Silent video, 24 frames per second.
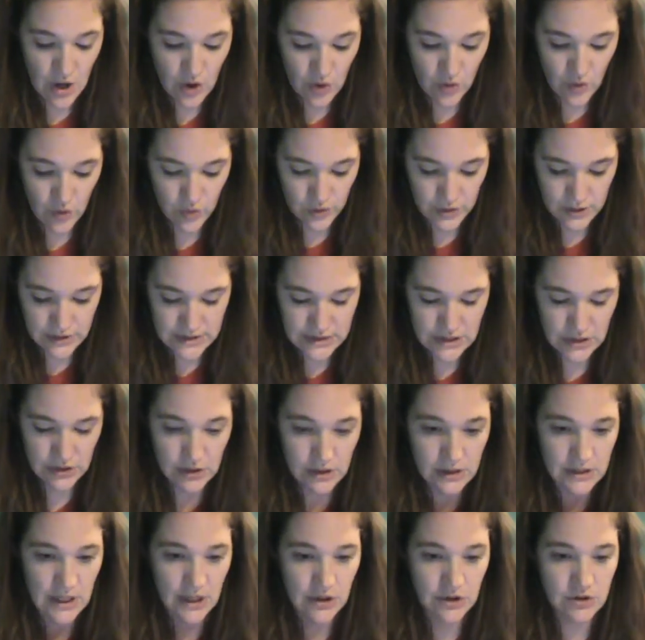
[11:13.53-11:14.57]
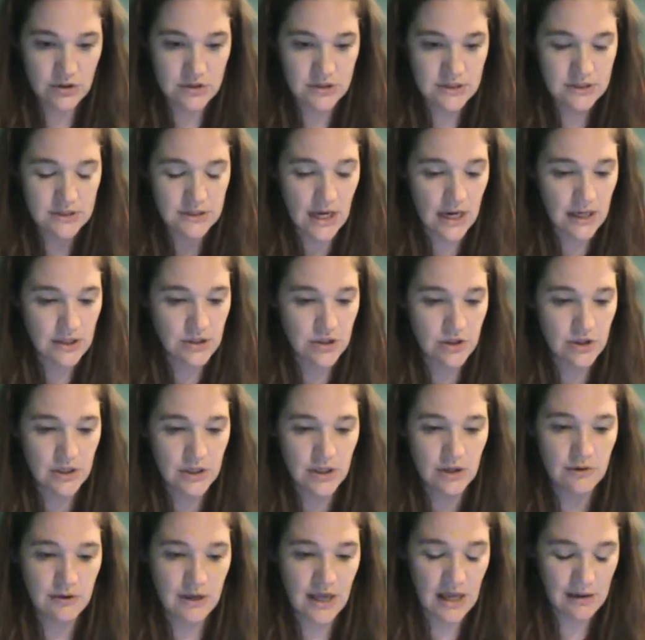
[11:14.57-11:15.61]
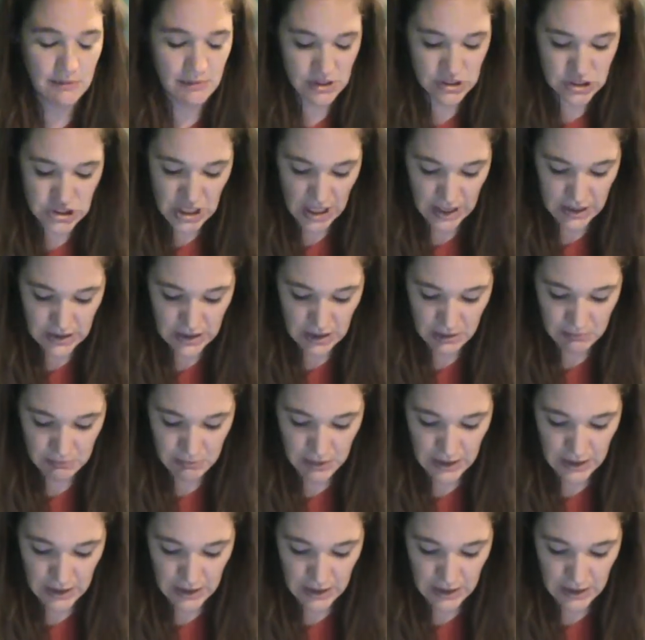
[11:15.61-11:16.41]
or until another doctor, came and checked them.